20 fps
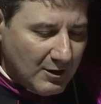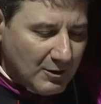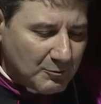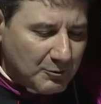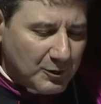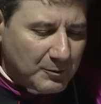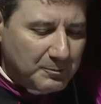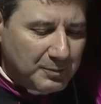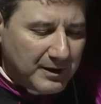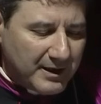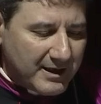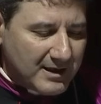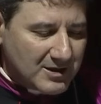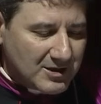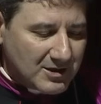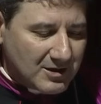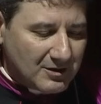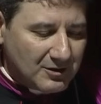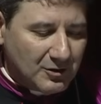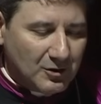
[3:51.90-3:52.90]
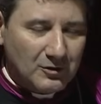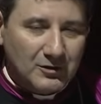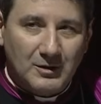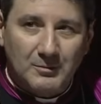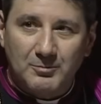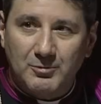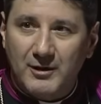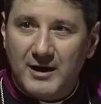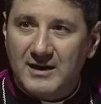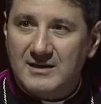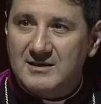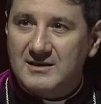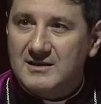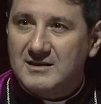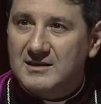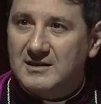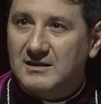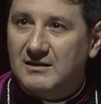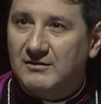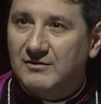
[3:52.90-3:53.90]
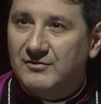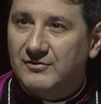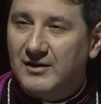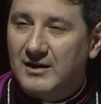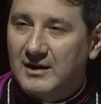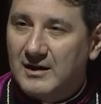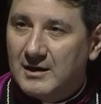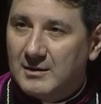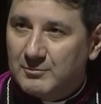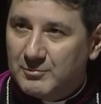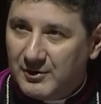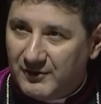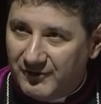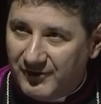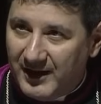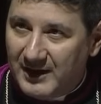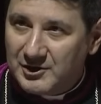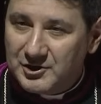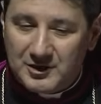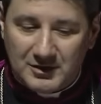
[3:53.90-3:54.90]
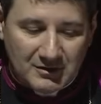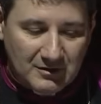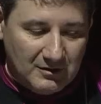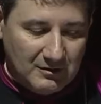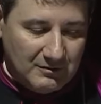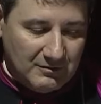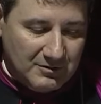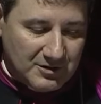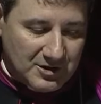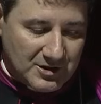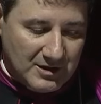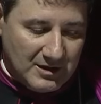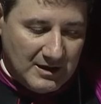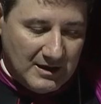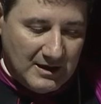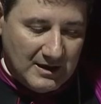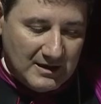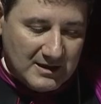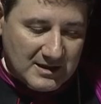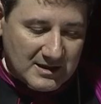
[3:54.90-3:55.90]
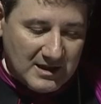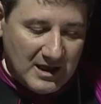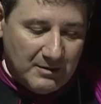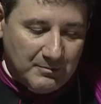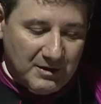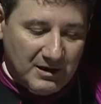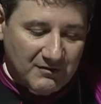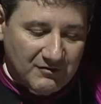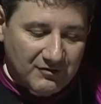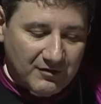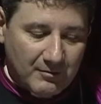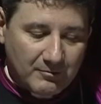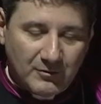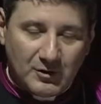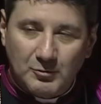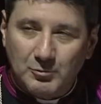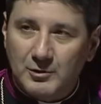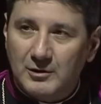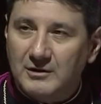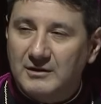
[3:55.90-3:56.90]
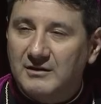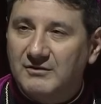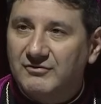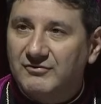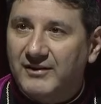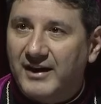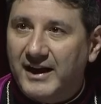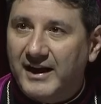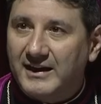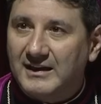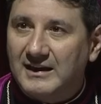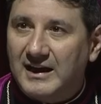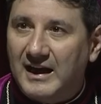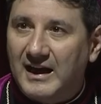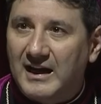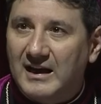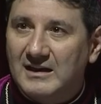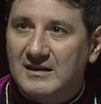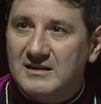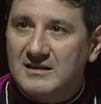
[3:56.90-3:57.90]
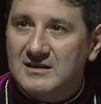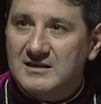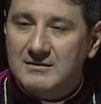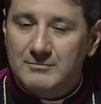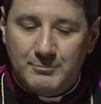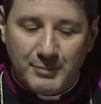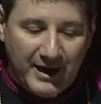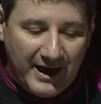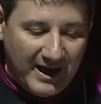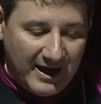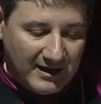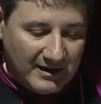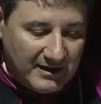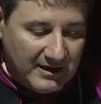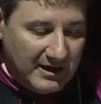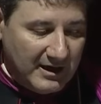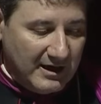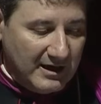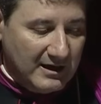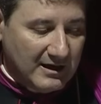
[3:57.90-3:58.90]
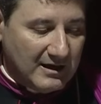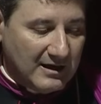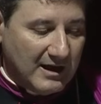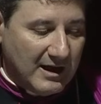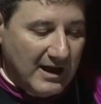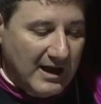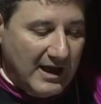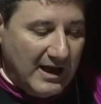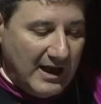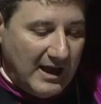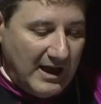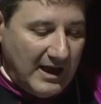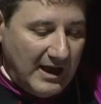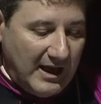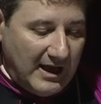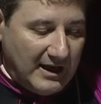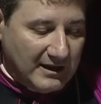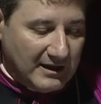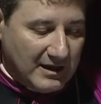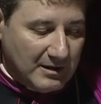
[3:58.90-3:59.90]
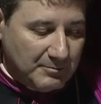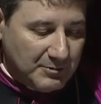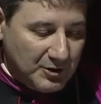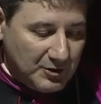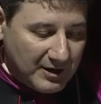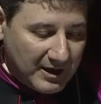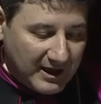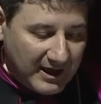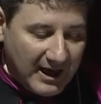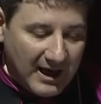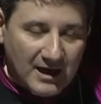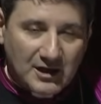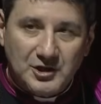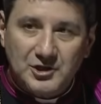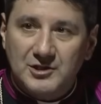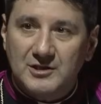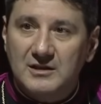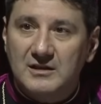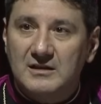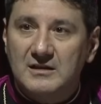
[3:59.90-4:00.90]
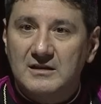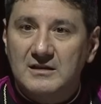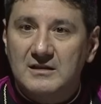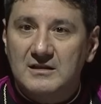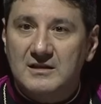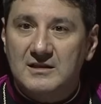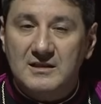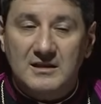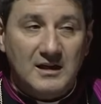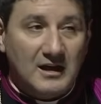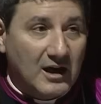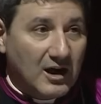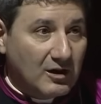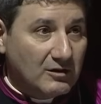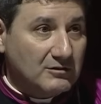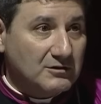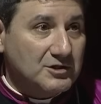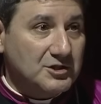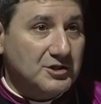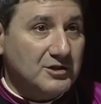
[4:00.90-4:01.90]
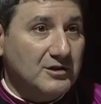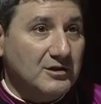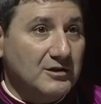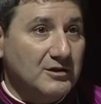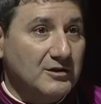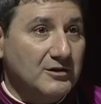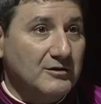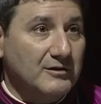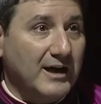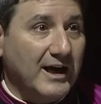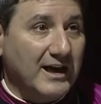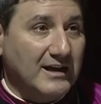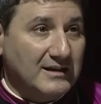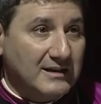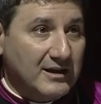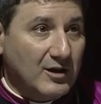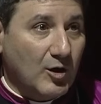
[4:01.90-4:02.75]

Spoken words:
We're pleased to note the presence of professionals stemming from the world of finance, banking, and communications, culture, and the